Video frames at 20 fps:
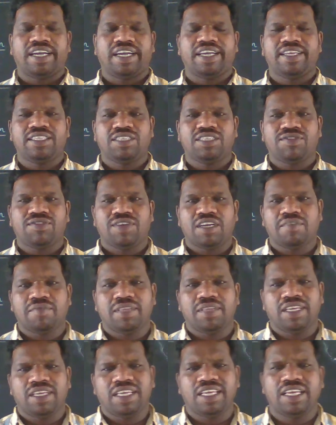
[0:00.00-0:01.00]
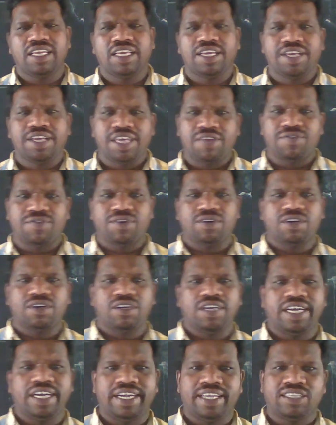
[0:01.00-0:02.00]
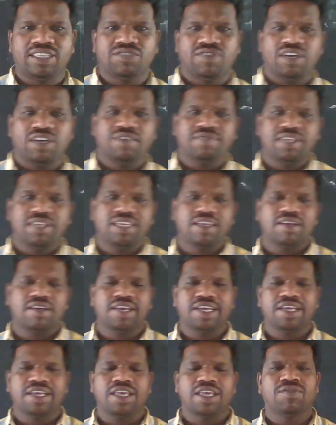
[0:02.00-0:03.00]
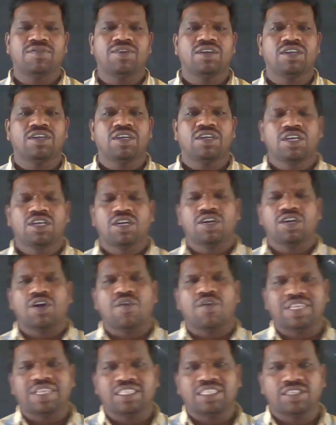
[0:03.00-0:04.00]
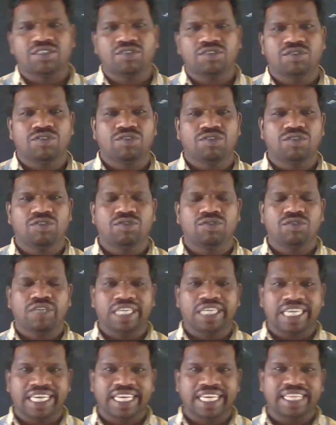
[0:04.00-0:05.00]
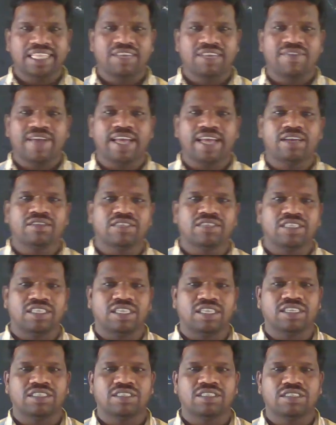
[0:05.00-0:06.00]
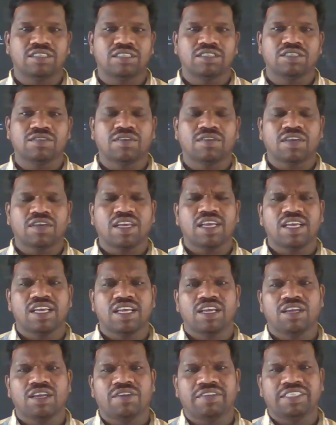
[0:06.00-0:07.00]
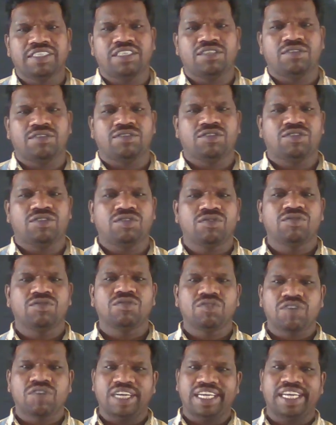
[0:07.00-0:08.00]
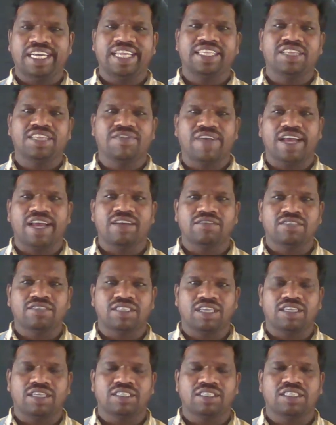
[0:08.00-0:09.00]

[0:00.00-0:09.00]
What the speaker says: is the one of the keyword. It is one of the keyword which is used to returning the values here. Okay, which is used to returning the values here.